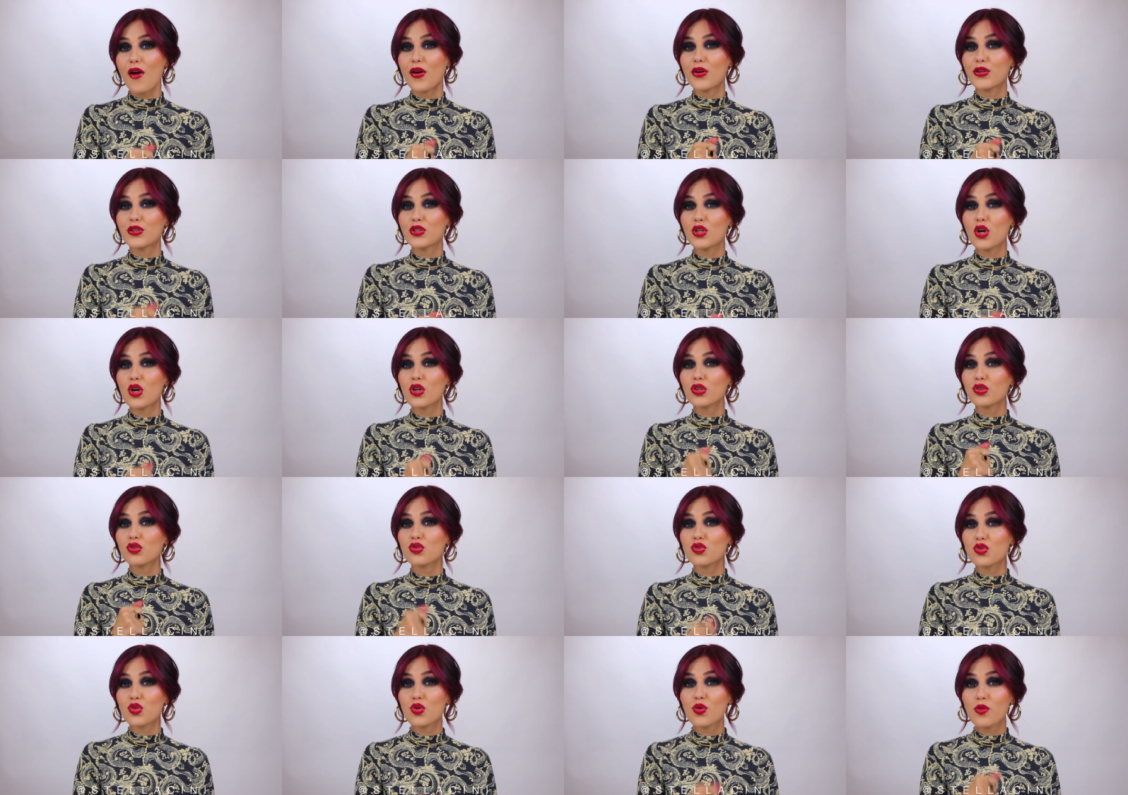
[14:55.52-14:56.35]
are
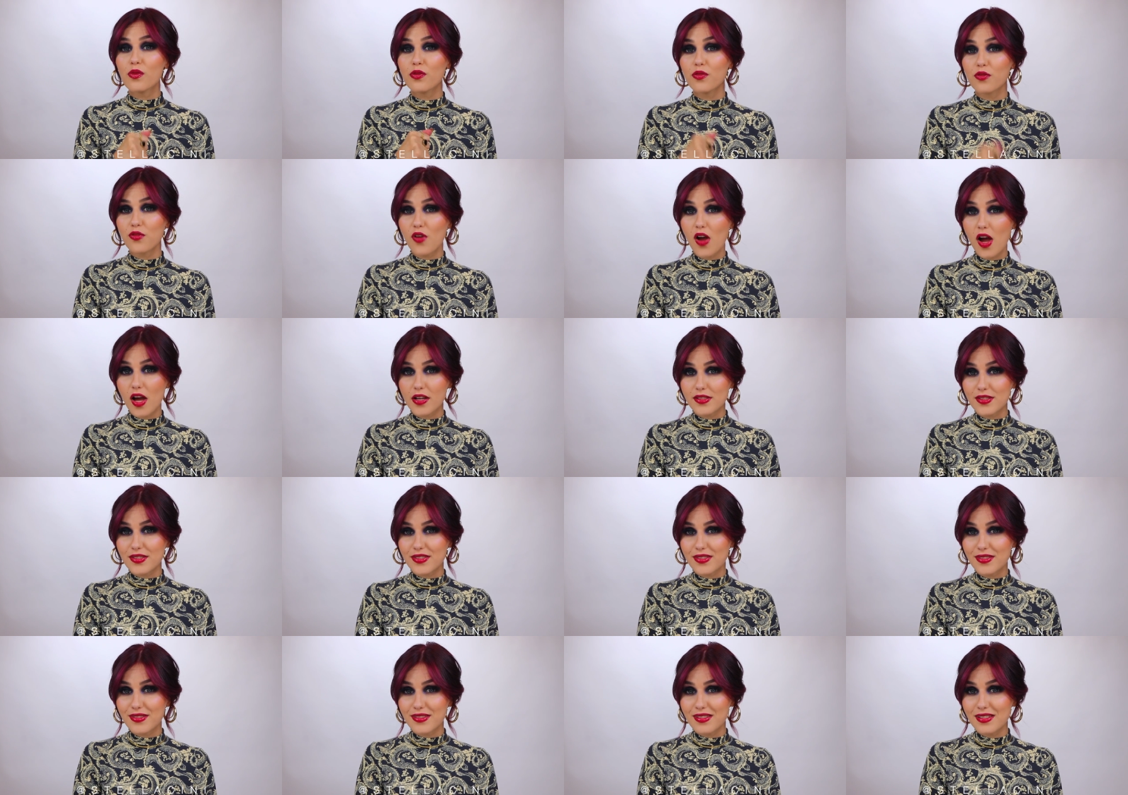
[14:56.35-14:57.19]
not too
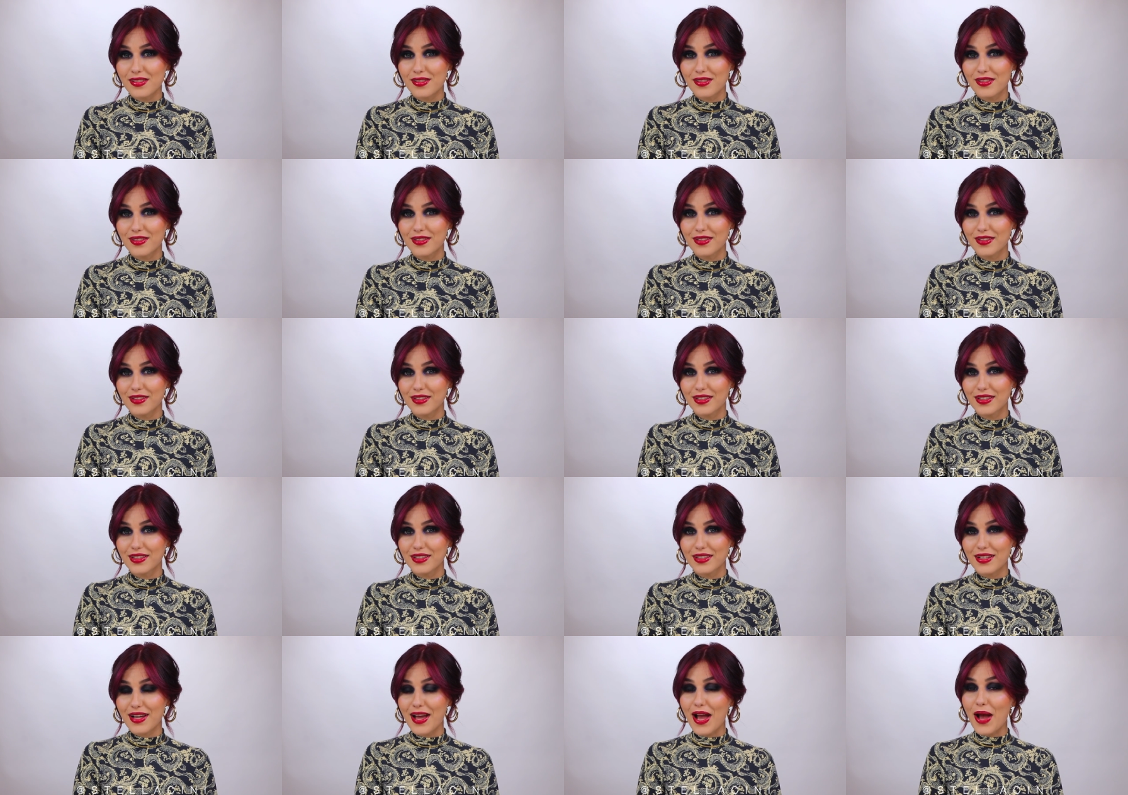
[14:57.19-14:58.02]
fussed
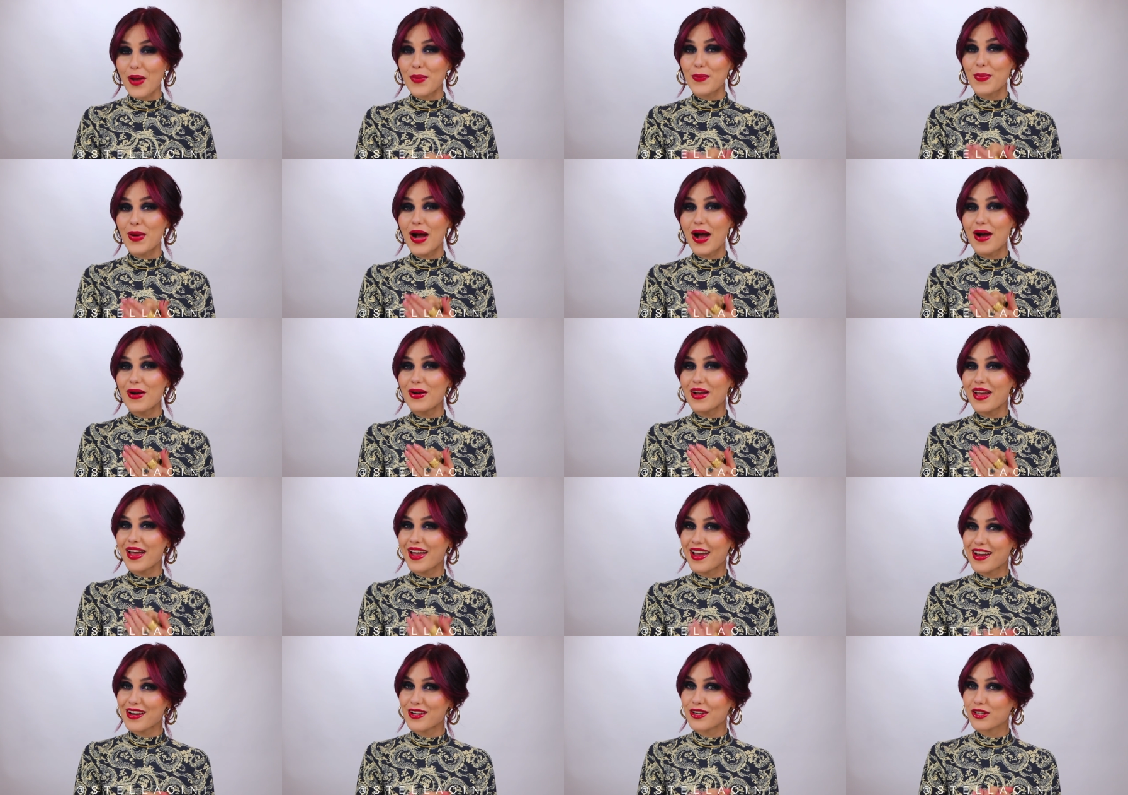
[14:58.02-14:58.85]
about
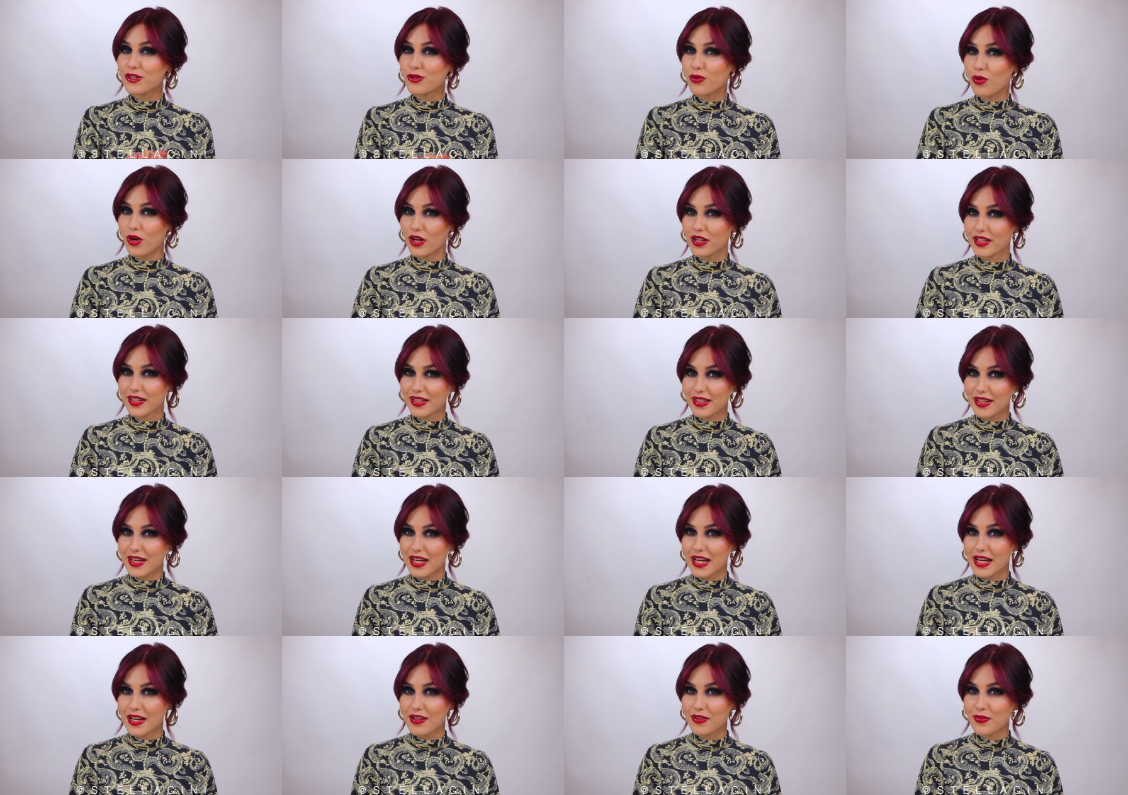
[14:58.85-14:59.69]
hair
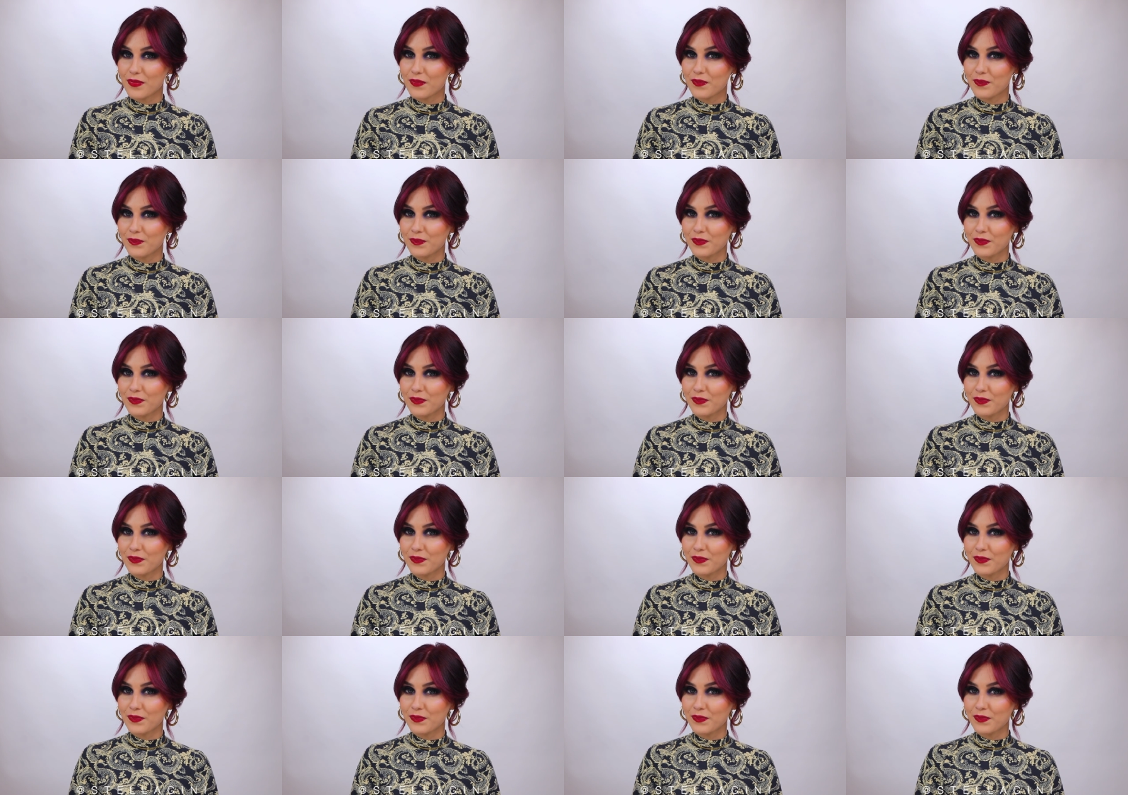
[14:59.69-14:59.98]
quality,